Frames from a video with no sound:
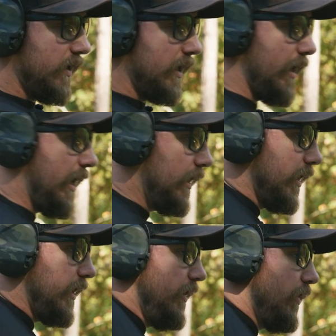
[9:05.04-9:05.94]
thing I
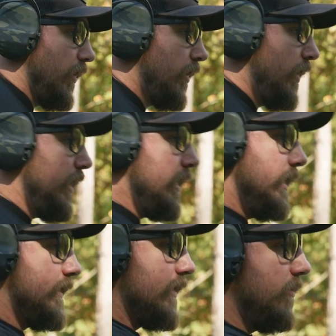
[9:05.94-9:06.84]
highlight here
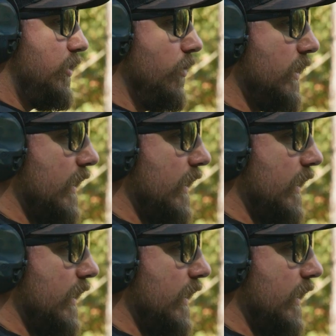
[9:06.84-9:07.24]
is, as I'm doing